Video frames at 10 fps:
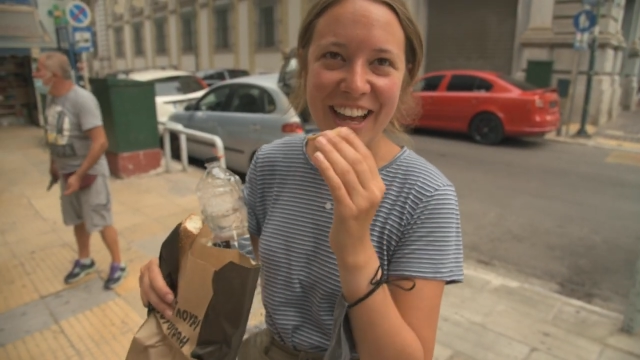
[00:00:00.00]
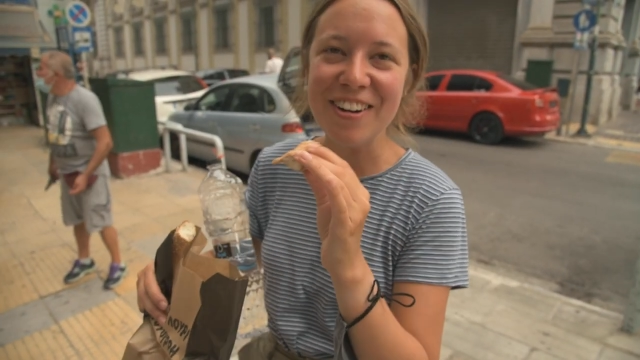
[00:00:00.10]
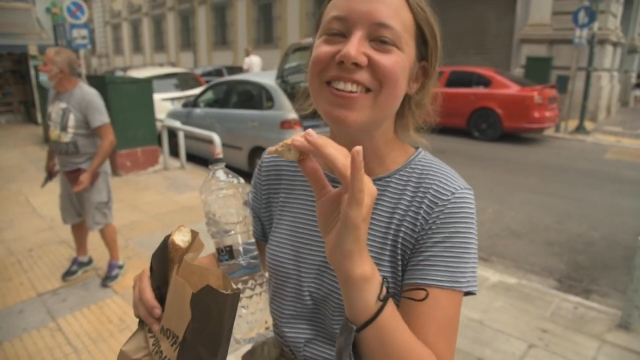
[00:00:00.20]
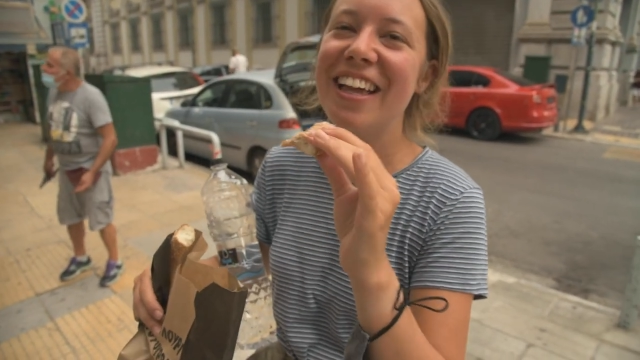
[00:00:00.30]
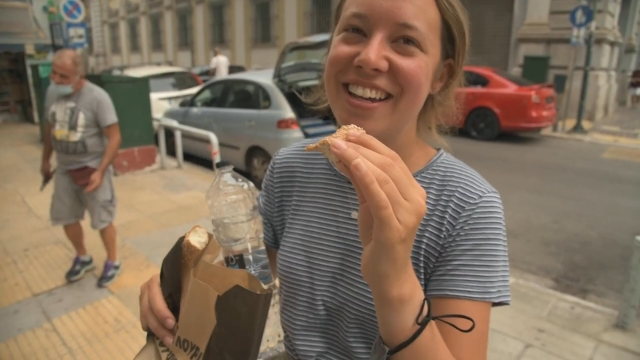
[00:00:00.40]
I
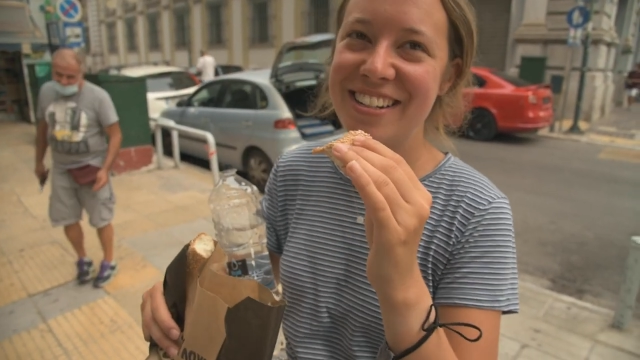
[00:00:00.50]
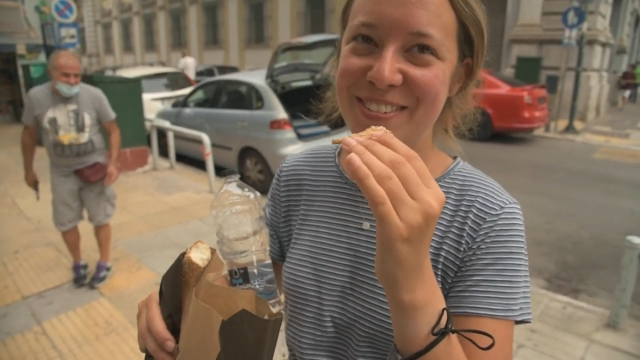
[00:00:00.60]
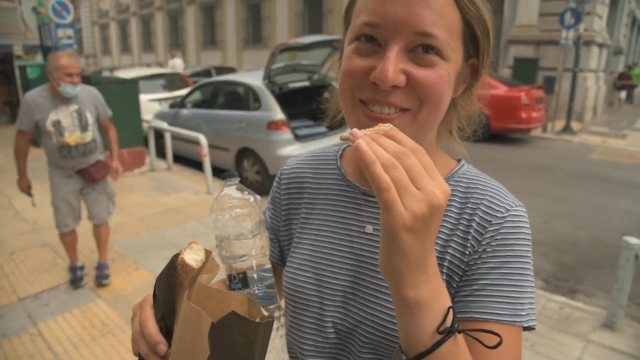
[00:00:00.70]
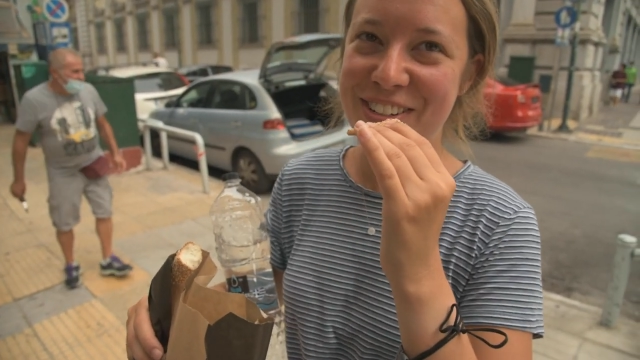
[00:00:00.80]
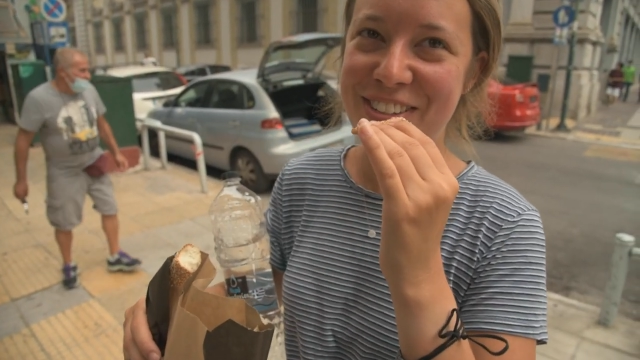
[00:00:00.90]
don't like it
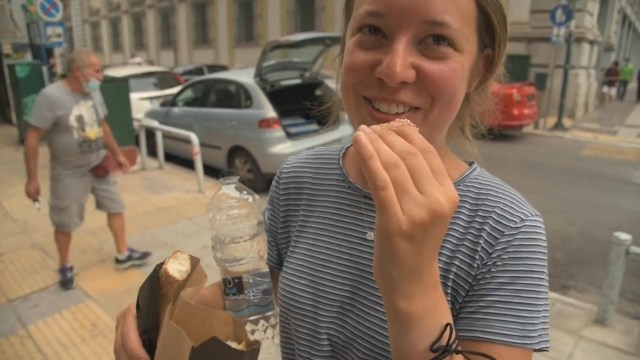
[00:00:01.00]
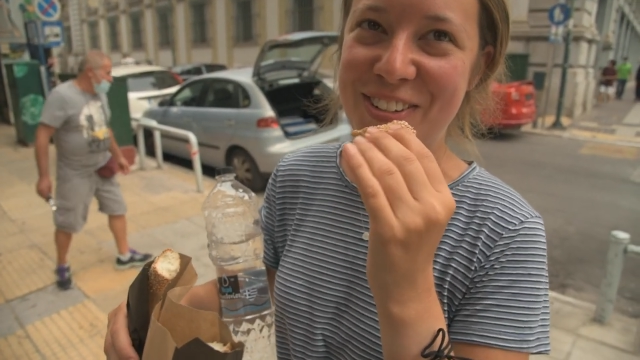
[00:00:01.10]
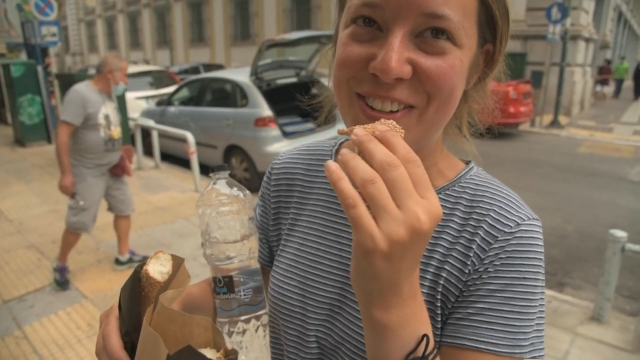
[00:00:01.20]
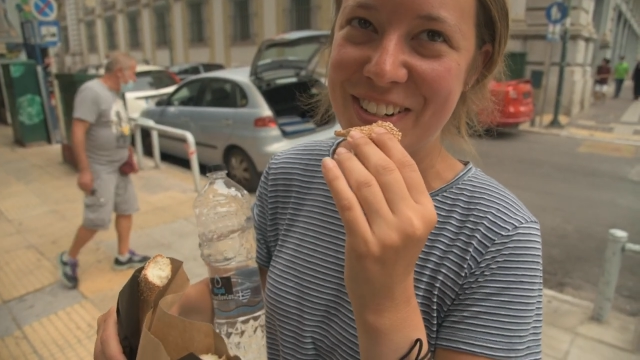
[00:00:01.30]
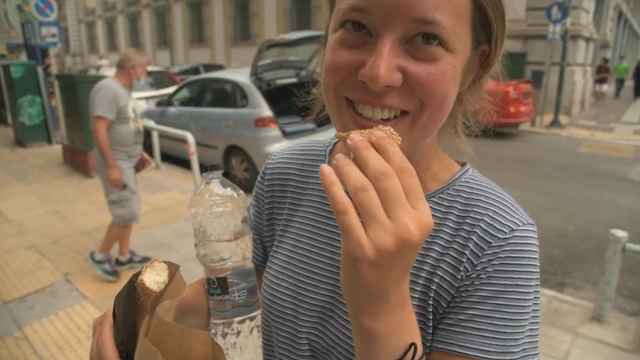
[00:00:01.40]
as much as the
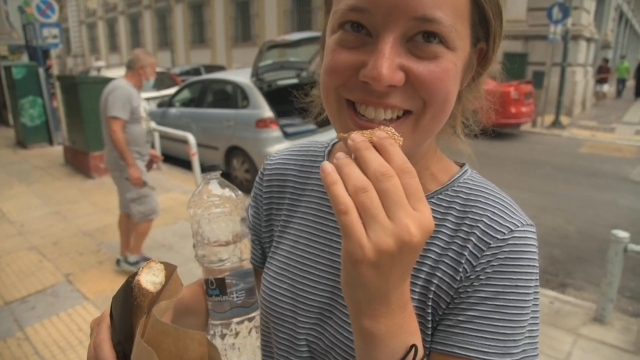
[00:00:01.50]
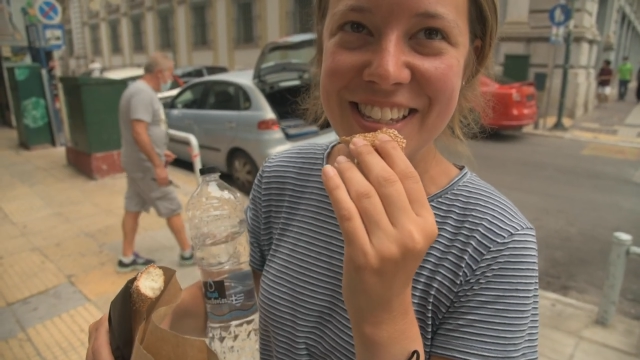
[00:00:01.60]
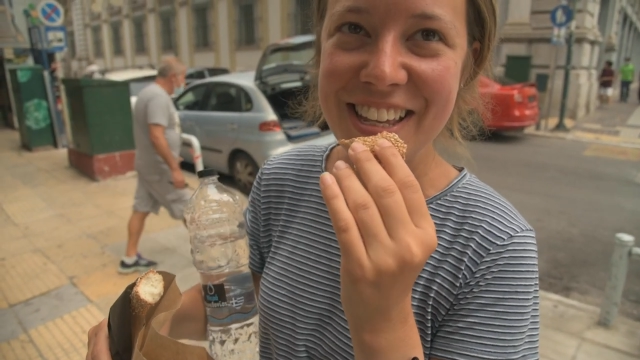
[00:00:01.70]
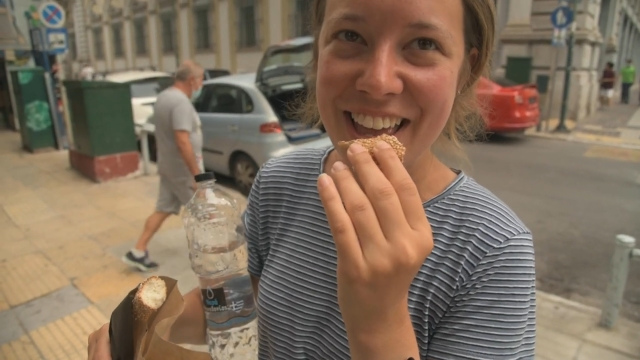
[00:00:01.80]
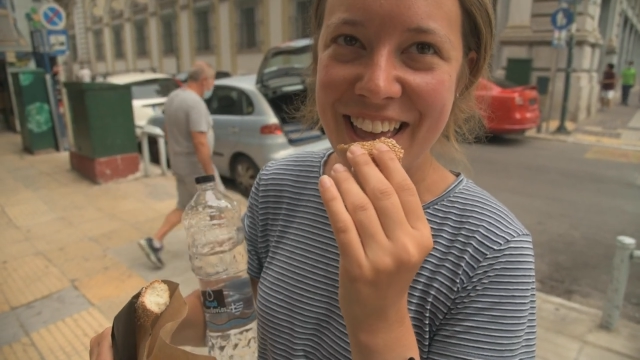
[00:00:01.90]
donuts.
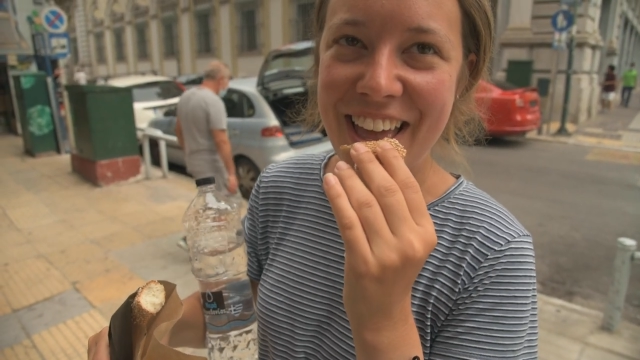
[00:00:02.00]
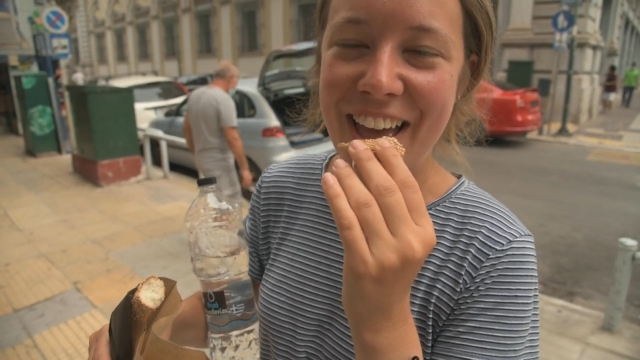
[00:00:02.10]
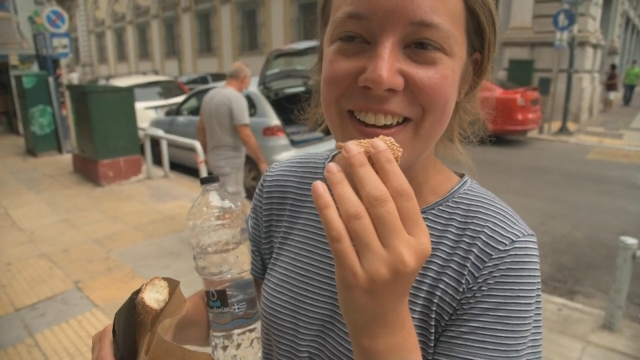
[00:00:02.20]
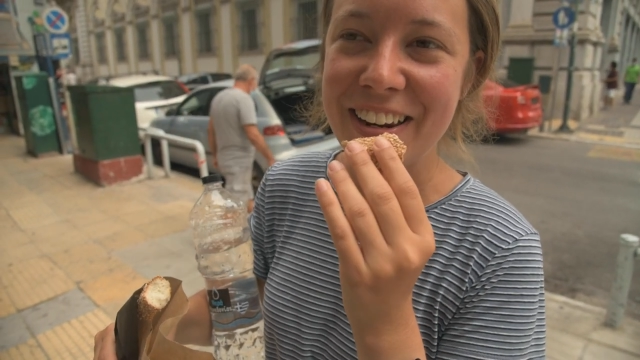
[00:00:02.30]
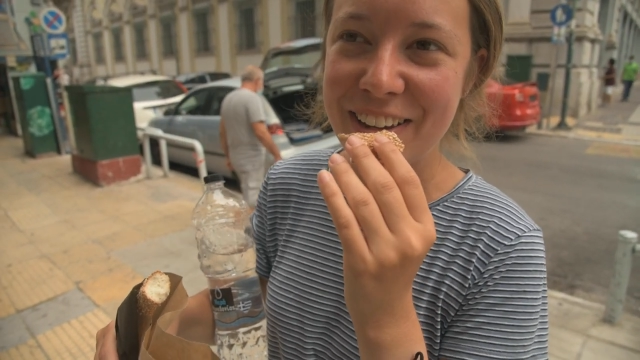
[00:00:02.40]
Okay.
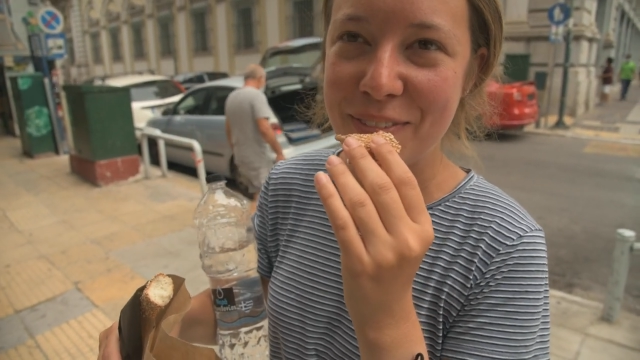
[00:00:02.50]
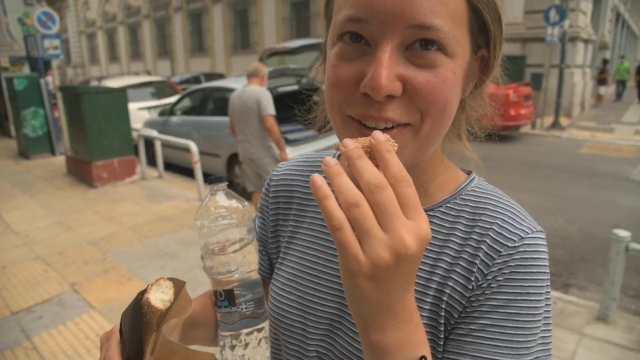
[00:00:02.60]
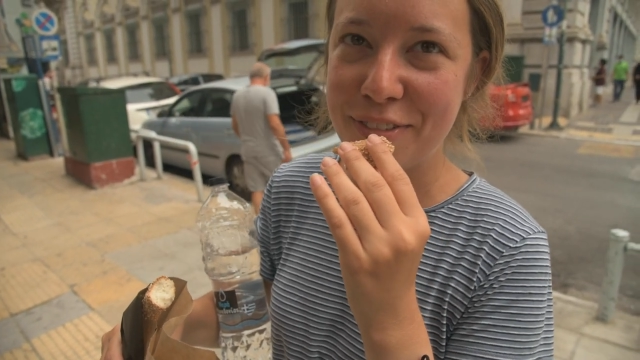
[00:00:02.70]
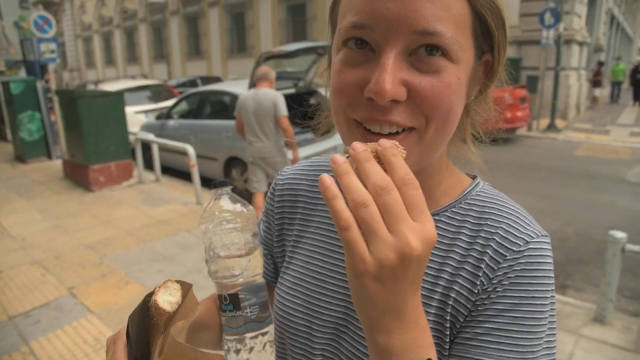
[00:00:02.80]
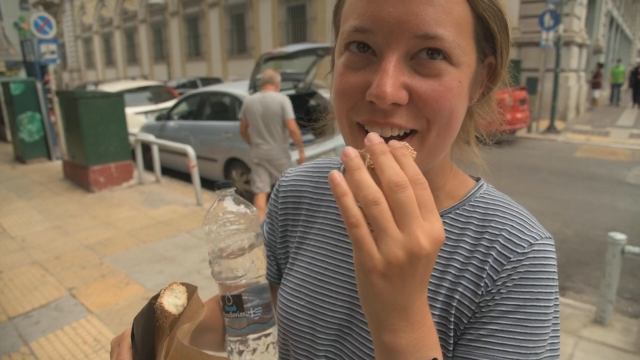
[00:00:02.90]
I'm gonna give it
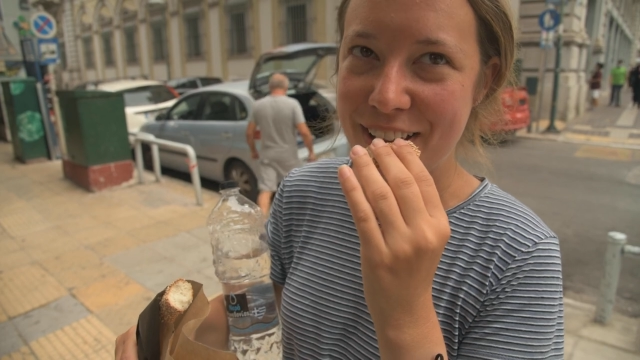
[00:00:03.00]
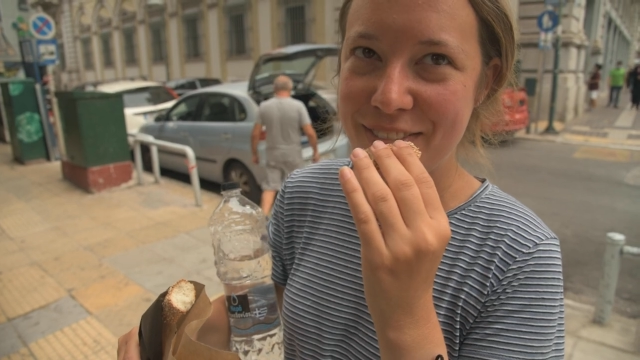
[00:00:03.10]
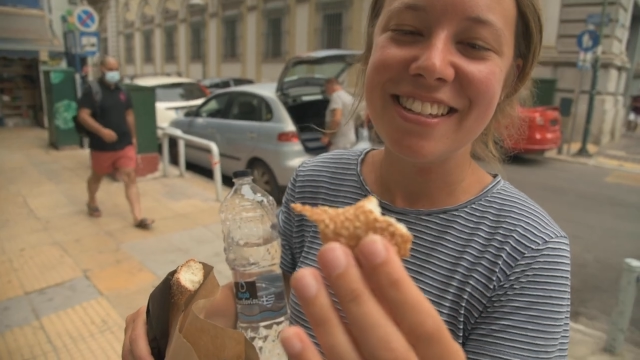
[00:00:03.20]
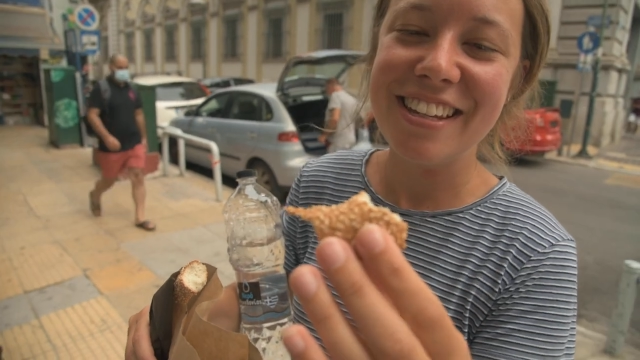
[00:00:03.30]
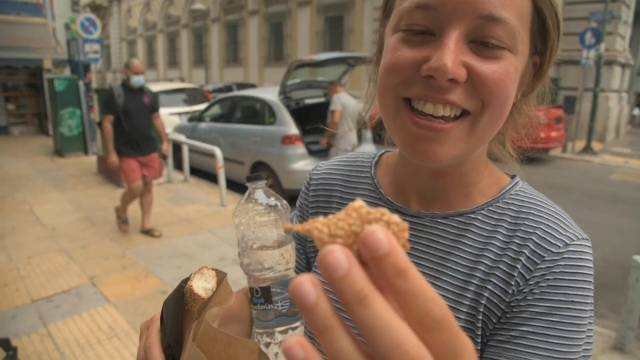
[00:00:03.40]
a five.
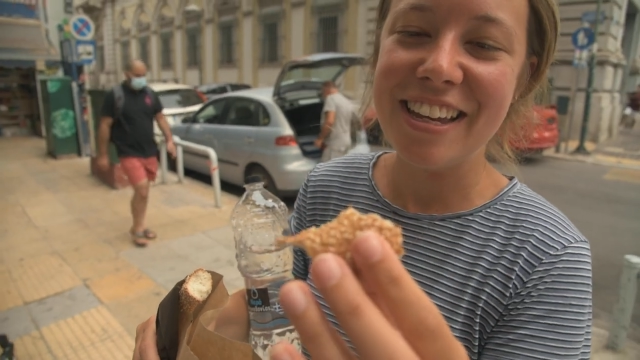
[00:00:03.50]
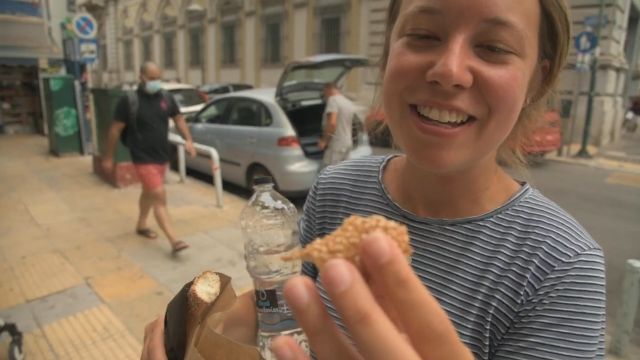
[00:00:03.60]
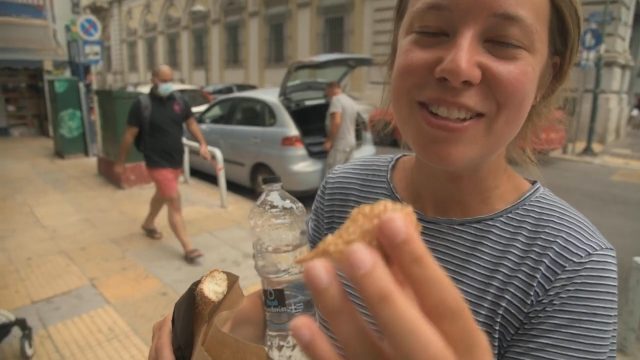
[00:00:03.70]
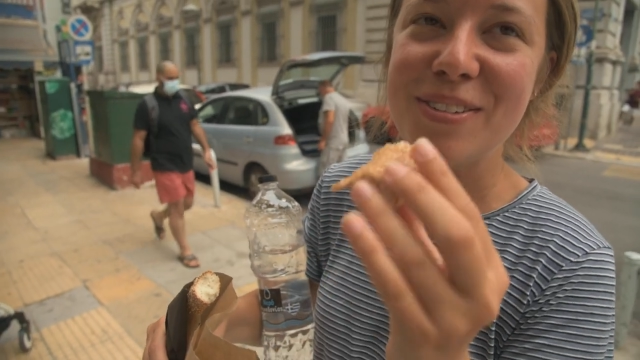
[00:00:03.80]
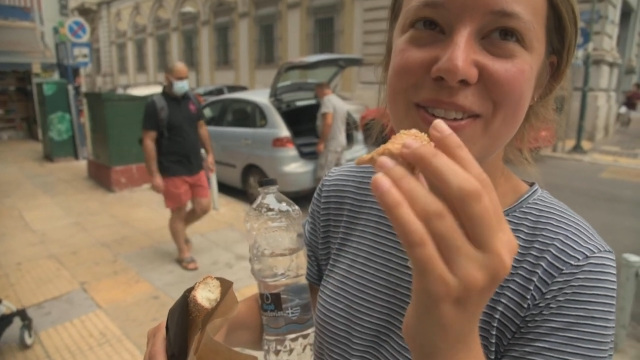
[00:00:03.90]
But these aren't
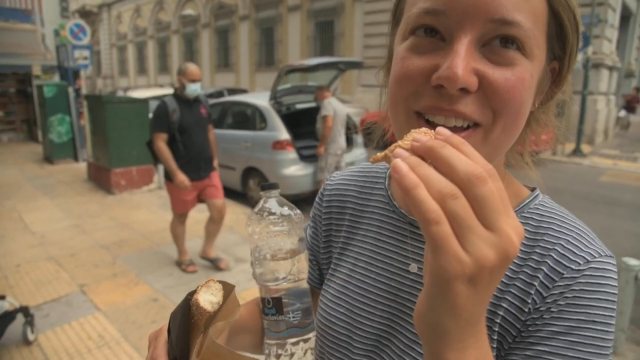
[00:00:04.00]
it's... real